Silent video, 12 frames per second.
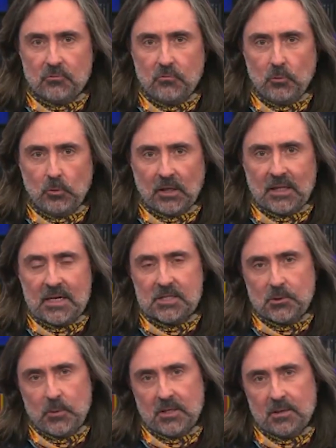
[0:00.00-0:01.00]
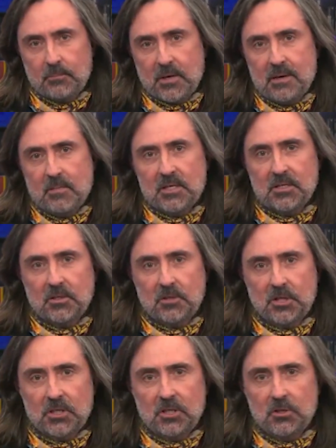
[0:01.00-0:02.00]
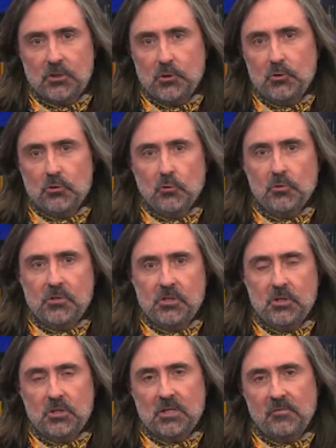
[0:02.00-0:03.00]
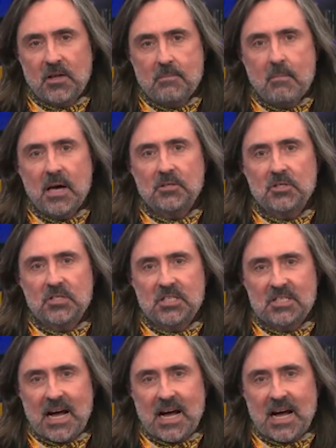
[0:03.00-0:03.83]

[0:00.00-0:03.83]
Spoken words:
ruled last week that Prime Minister Justin Trudeau's use of the Emergencies